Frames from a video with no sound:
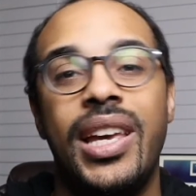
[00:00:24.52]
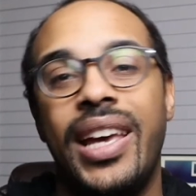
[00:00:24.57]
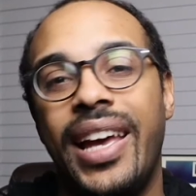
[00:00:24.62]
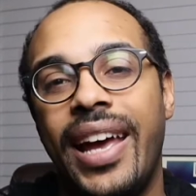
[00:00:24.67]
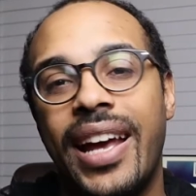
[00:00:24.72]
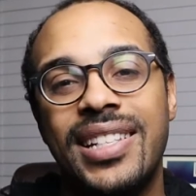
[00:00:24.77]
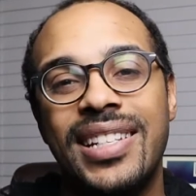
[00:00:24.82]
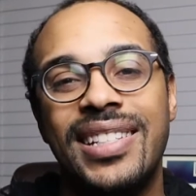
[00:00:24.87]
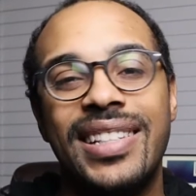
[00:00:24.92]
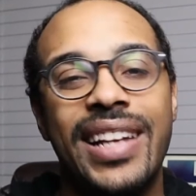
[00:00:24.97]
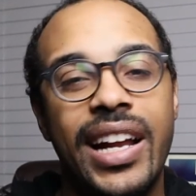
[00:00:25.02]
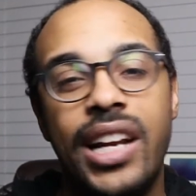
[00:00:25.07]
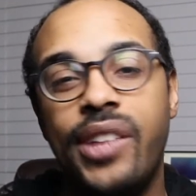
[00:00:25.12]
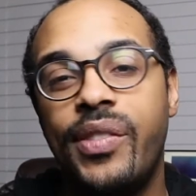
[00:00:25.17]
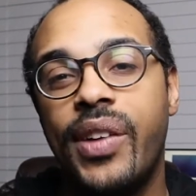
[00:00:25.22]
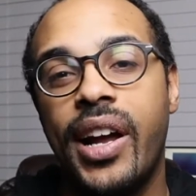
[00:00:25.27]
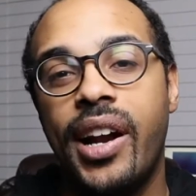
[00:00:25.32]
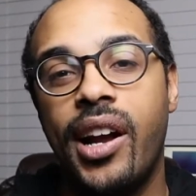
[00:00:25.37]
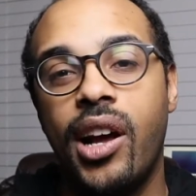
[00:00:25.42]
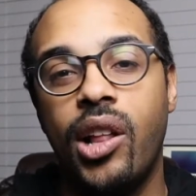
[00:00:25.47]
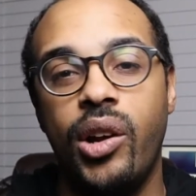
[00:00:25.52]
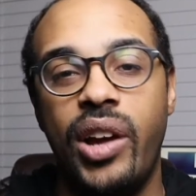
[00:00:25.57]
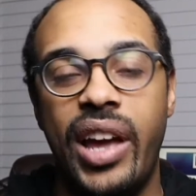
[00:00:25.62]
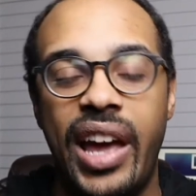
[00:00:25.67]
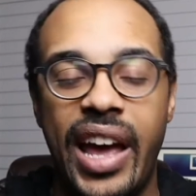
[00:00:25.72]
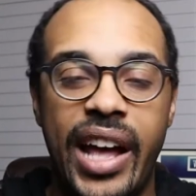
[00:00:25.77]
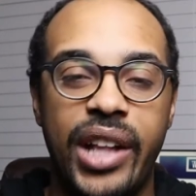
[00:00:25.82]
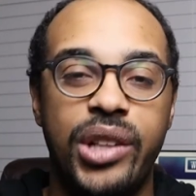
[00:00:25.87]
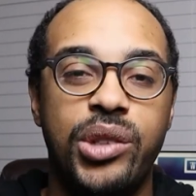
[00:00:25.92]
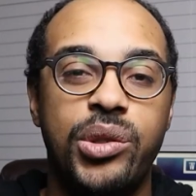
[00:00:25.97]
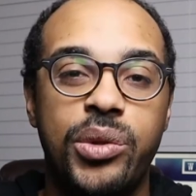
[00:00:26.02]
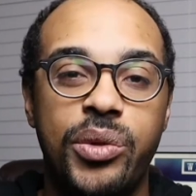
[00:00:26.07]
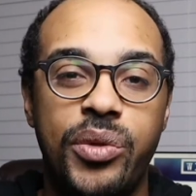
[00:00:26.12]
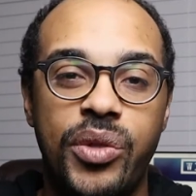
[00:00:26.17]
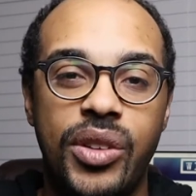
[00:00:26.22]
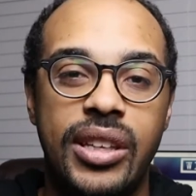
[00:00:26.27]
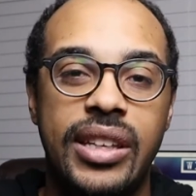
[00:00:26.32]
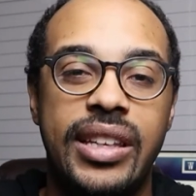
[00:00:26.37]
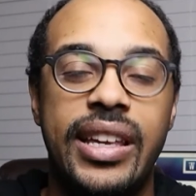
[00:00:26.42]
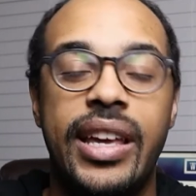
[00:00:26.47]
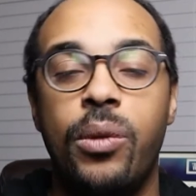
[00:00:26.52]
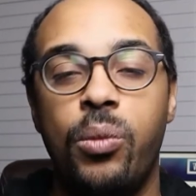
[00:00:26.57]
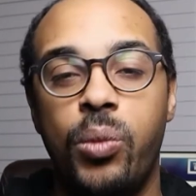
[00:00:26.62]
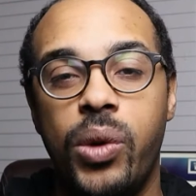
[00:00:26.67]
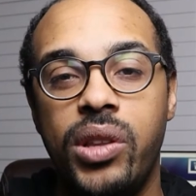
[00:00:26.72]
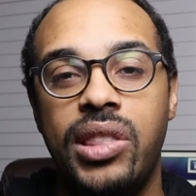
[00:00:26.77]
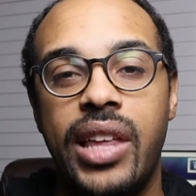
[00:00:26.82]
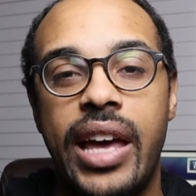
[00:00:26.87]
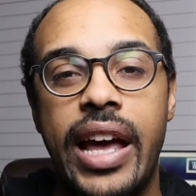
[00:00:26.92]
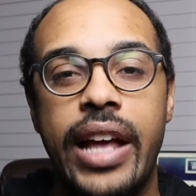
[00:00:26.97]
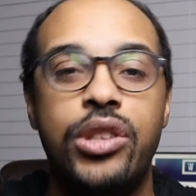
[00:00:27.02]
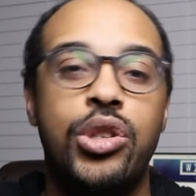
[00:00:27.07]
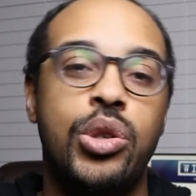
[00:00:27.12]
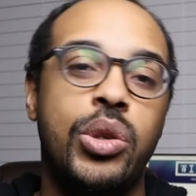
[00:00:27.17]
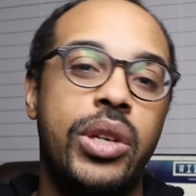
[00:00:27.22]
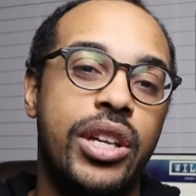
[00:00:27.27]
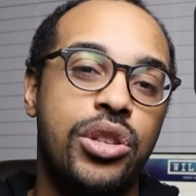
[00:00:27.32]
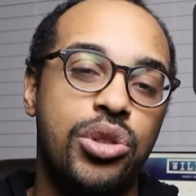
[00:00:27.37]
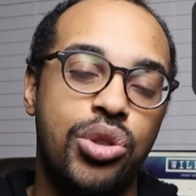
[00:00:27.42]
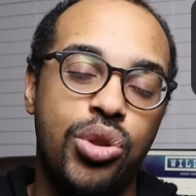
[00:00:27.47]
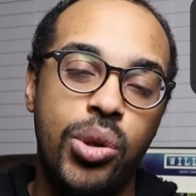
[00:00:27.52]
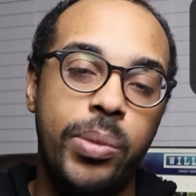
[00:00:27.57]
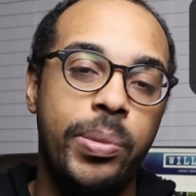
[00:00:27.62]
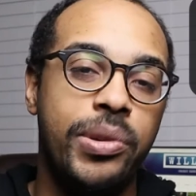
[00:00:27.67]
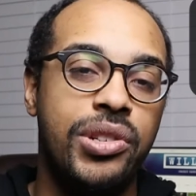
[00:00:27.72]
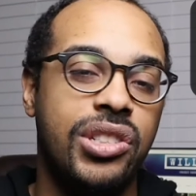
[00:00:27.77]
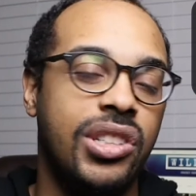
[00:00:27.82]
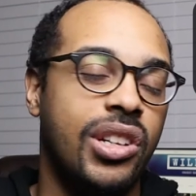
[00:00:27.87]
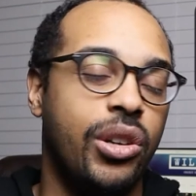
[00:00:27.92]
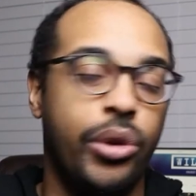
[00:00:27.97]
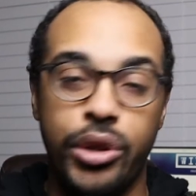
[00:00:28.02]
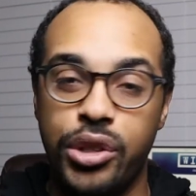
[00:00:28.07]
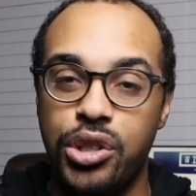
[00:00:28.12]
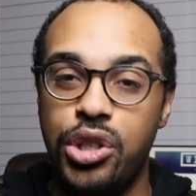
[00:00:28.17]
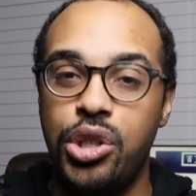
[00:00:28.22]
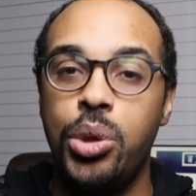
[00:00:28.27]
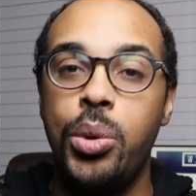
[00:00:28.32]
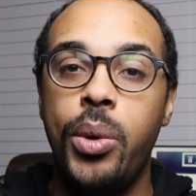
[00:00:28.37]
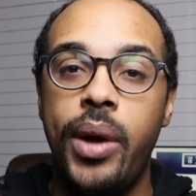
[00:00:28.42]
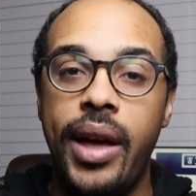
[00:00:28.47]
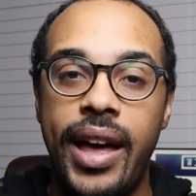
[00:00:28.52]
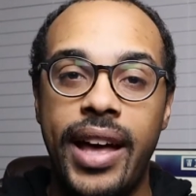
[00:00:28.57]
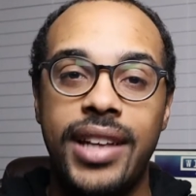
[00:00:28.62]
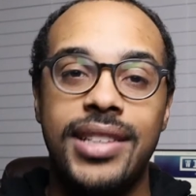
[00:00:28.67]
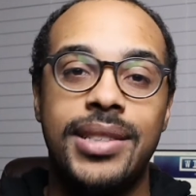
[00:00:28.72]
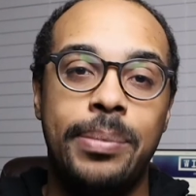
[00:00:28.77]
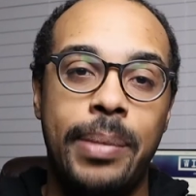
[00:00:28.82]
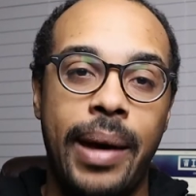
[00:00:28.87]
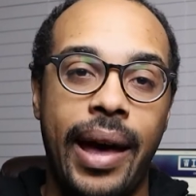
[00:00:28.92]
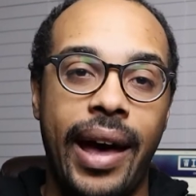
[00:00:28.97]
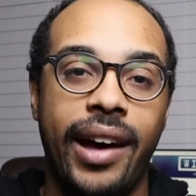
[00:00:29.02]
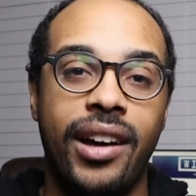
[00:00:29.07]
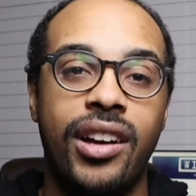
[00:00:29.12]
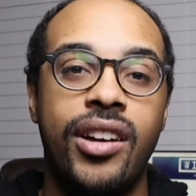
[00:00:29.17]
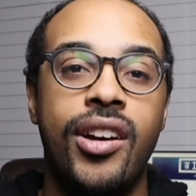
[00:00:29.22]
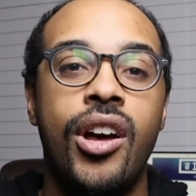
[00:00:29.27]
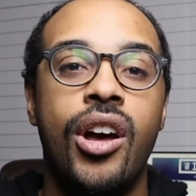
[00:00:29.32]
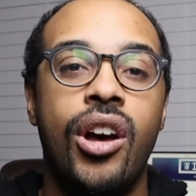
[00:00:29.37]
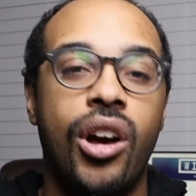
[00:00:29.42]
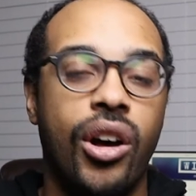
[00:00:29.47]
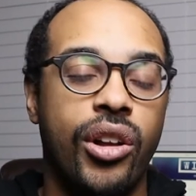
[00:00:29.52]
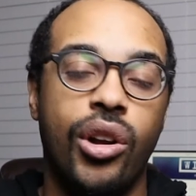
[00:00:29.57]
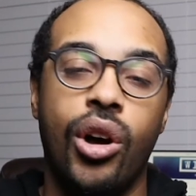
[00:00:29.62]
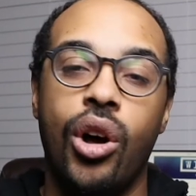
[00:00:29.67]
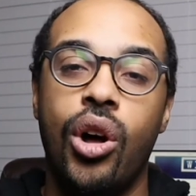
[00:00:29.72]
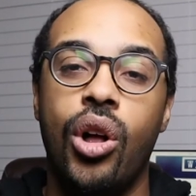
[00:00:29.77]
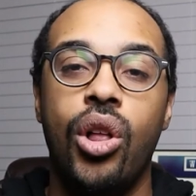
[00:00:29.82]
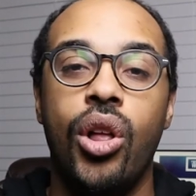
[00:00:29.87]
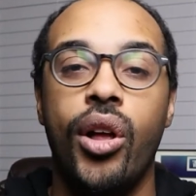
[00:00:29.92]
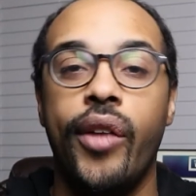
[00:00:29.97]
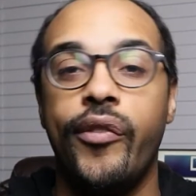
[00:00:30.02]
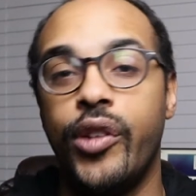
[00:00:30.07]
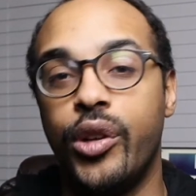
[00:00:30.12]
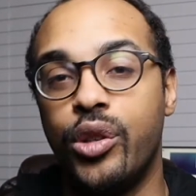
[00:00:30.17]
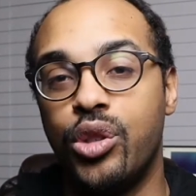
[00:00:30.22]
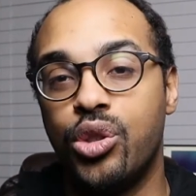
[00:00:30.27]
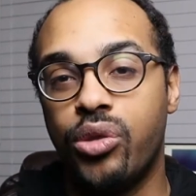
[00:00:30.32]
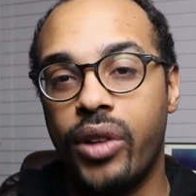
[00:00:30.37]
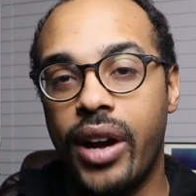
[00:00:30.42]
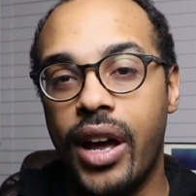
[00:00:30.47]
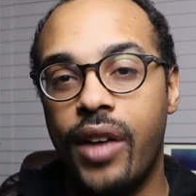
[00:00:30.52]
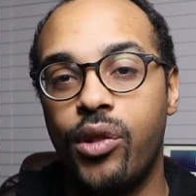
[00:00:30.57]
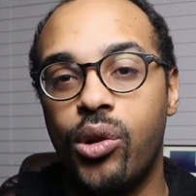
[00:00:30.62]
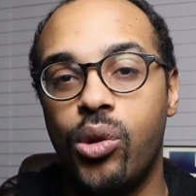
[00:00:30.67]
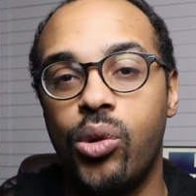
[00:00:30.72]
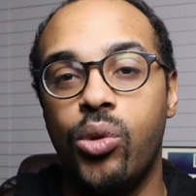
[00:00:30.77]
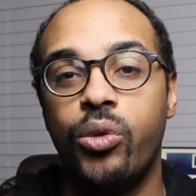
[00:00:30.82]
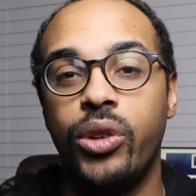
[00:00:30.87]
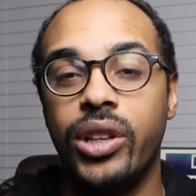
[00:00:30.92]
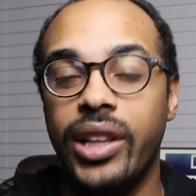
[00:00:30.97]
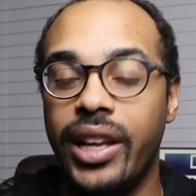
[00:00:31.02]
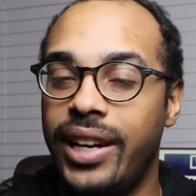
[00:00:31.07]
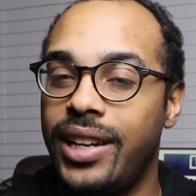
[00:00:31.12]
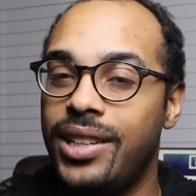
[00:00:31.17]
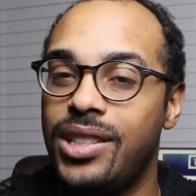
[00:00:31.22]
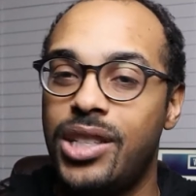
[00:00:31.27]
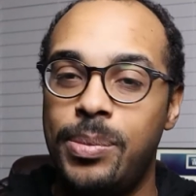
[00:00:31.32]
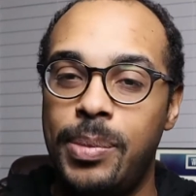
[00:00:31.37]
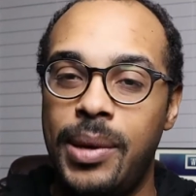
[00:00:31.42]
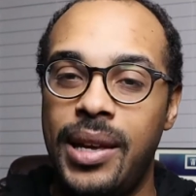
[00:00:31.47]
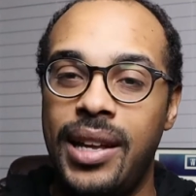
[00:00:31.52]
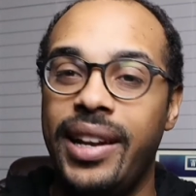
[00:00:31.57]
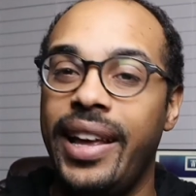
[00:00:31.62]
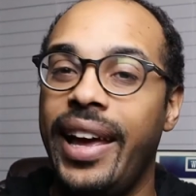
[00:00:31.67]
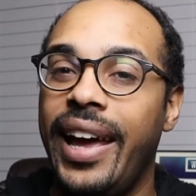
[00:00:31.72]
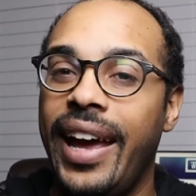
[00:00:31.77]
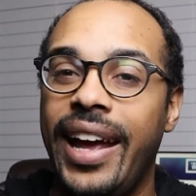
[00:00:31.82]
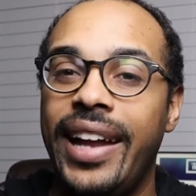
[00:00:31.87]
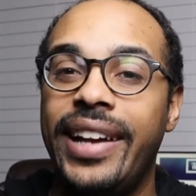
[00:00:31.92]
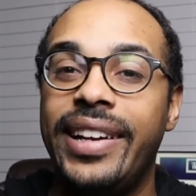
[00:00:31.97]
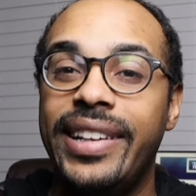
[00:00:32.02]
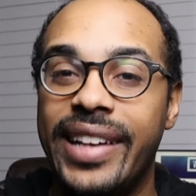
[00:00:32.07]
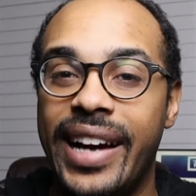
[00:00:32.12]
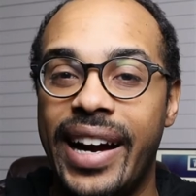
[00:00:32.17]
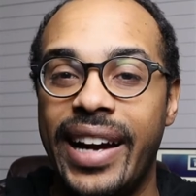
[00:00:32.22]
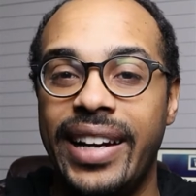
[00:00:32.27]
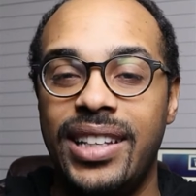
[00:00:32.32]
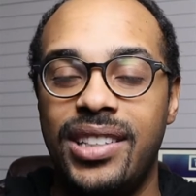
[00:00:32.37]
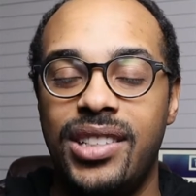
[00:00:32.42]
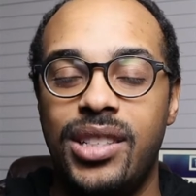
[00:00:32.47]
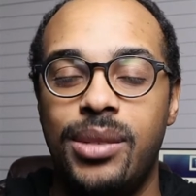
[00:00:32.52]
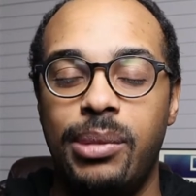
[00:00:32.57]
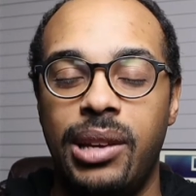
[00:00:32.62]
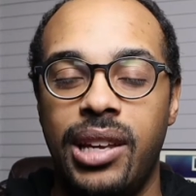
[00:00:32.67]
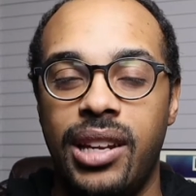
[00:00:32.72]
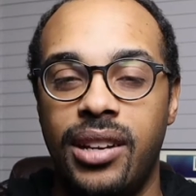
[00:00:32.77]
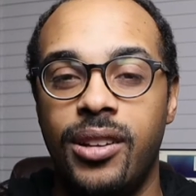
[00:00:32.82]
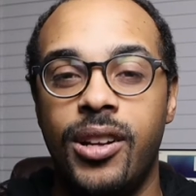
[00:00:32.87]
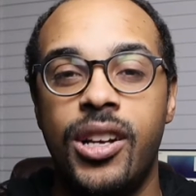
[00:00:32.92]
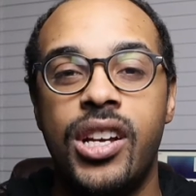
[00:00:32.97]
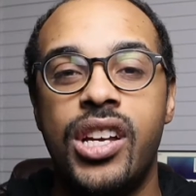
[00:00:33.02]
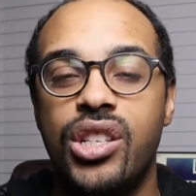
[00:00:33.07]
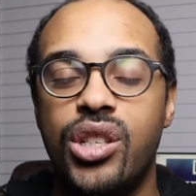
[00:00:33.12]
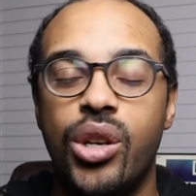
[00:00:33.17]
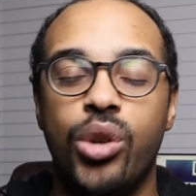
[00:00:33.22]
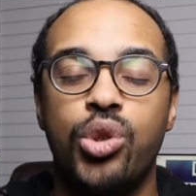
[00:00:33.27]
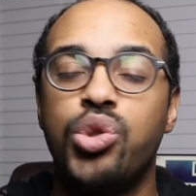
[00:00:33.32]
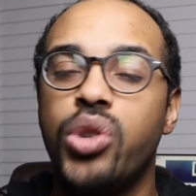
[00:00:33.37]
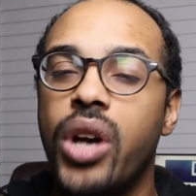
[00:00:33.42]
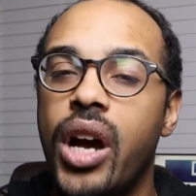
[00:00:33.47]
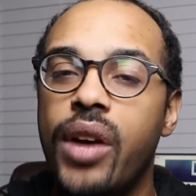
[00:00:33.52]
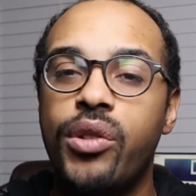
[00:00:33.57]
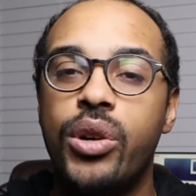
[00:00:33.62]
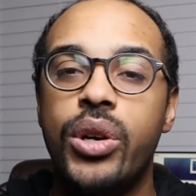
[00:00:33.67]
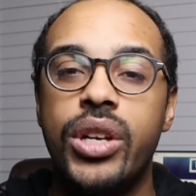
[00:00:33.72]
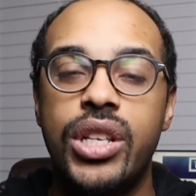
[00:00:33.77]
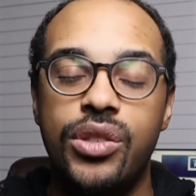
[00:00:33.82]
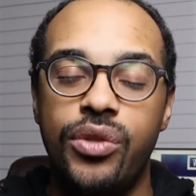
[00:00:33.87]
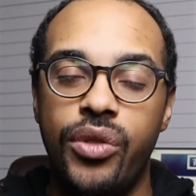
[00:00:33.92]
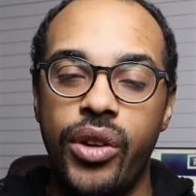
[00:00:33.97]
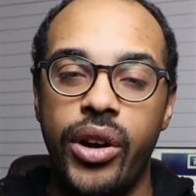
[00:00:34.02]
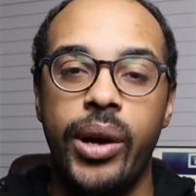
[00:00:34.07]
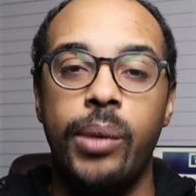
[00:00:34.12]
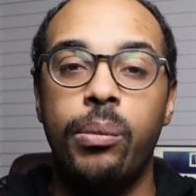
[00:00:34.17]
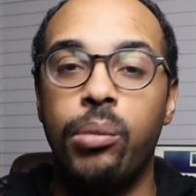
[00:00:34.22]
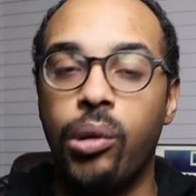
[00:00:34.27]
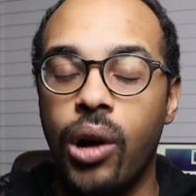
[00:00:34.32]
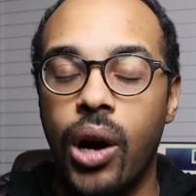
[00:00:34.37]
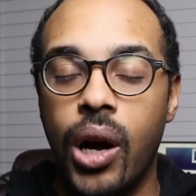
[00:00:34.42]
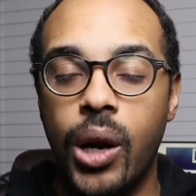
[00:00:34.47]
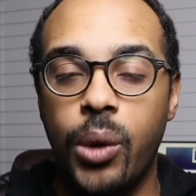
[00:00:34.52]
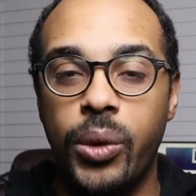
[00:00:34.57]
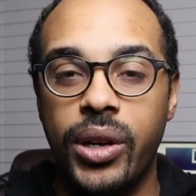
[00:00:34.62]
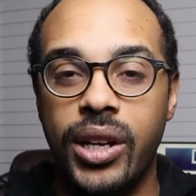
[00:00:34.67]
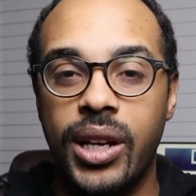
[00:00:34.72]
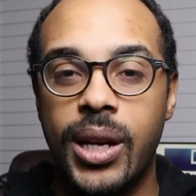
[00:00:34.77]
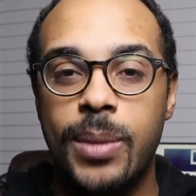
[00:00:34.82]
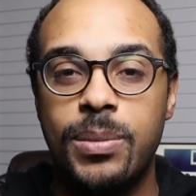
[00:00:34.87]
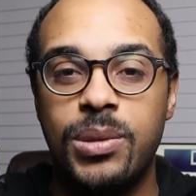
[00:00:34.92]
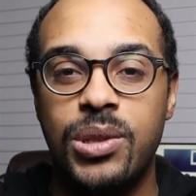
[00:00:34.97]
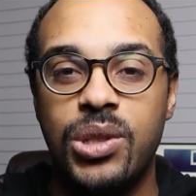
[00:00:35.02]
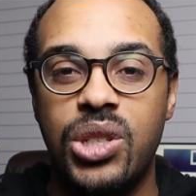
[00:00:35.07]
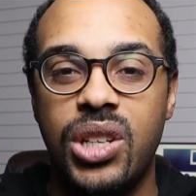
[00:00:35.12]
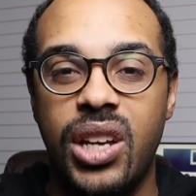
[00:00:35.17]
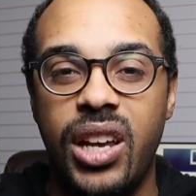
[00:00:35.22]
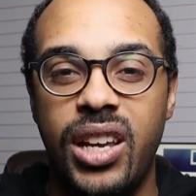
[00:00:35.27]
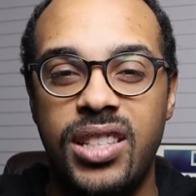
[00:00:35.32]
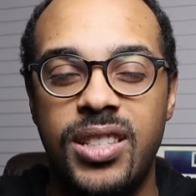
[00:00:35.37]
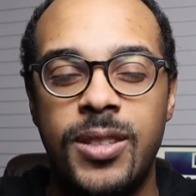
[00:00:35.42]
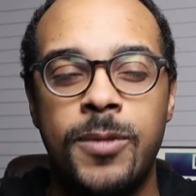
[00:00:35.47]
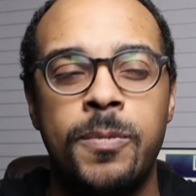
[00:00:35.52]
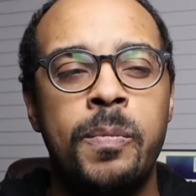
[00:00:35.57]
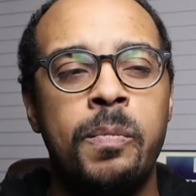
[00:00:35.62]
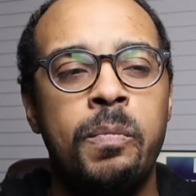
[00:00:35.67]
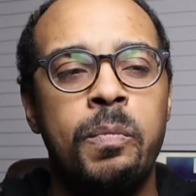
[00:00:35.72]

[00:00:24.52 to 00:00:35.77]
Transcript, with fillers: It has a $95 annual fee and with that you get 2% or 2x back on all of your travel related spend and dining spend. So travel is very broad when it comes to Chase.